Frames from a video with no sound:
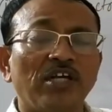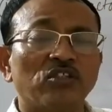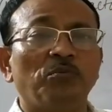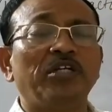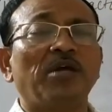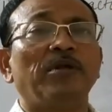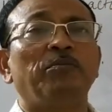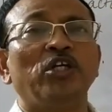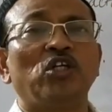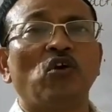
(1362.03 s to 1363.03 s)
So vitamin
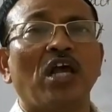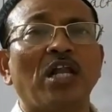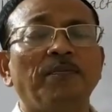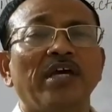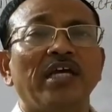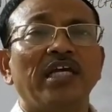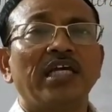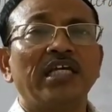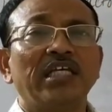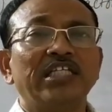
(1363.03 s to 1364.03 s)
B12
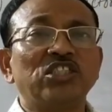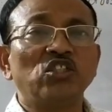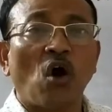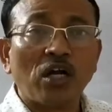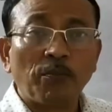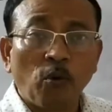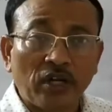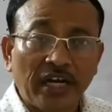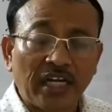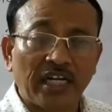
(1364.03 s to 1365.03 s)
is not
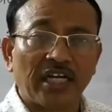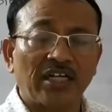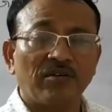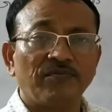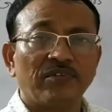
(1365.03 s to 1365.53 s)
protected.